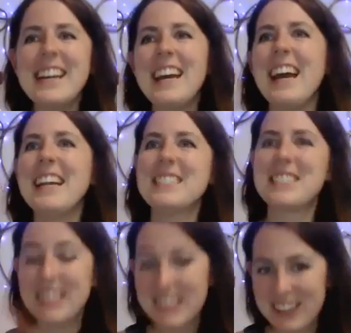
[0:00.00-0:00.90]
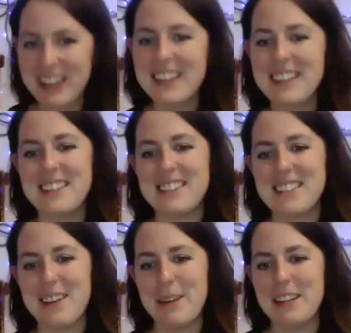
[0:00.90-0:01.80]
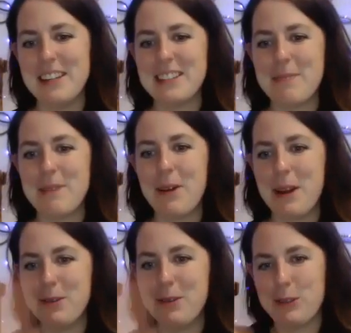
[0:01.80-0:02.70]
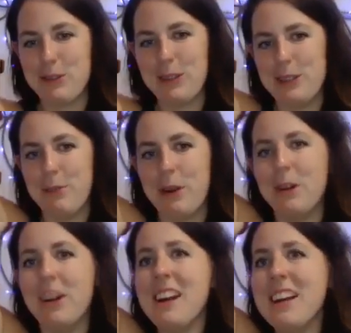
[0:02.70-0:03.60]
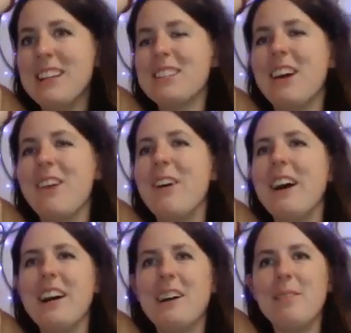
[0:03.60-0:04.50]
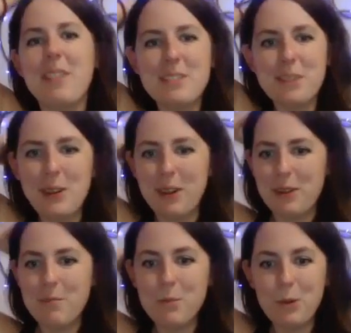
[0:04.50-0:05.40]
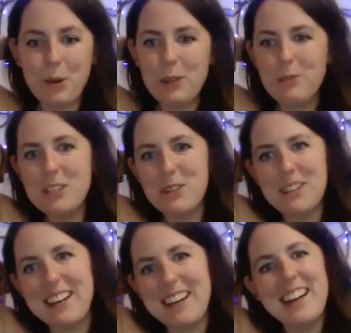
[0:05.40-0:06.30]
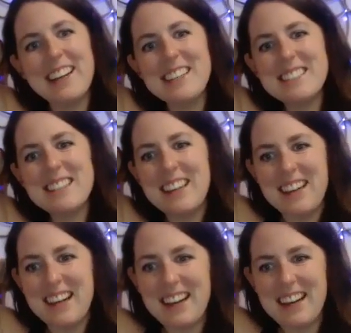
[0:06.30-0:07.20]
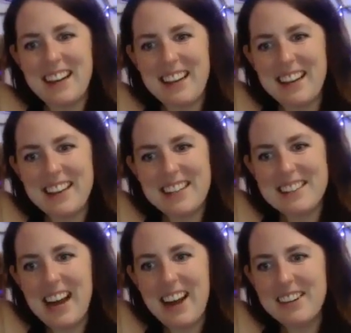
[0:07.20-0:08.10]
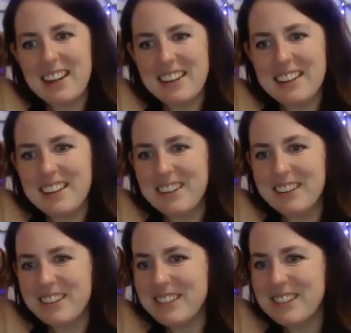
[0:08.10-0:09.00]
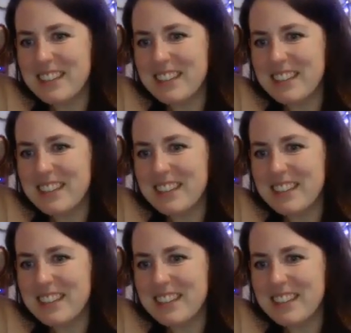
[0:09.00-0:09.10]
And sure enough, I had all this abundance come my way, which was really super cool. So, the more you visualize, get down on those